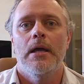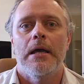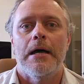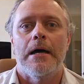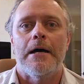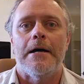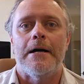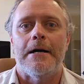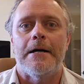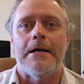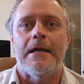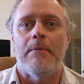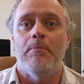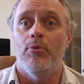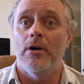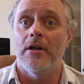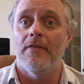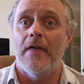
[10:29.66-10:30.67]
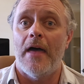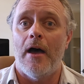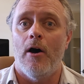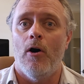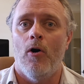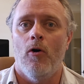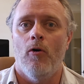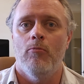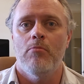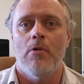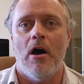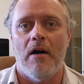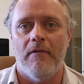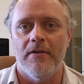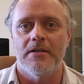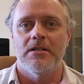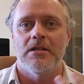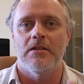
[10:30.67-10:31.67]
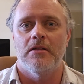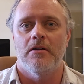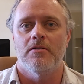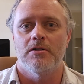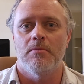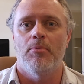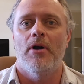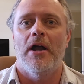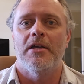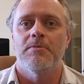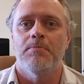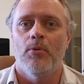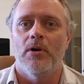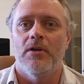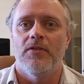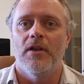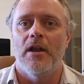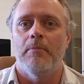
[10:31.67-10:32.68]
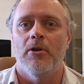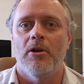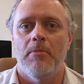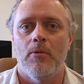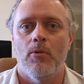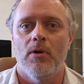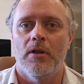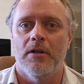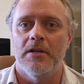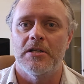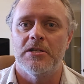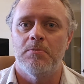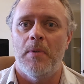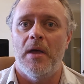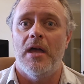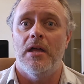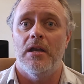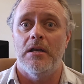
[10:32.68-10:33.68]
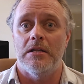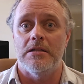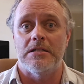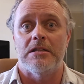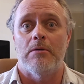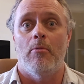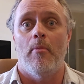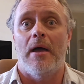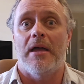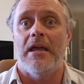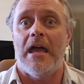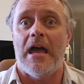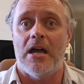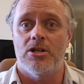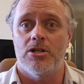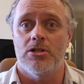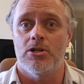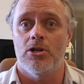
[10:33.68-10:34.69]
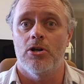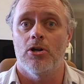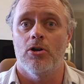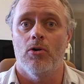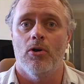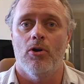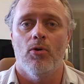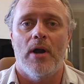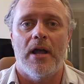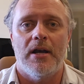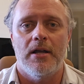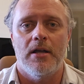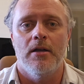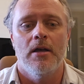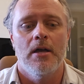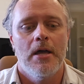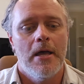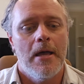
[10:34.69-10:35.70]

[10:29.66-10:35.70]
and bring that home. Obviously, there's a price point that I'm going to be willing to spend, and some of my cash is going to go to grading.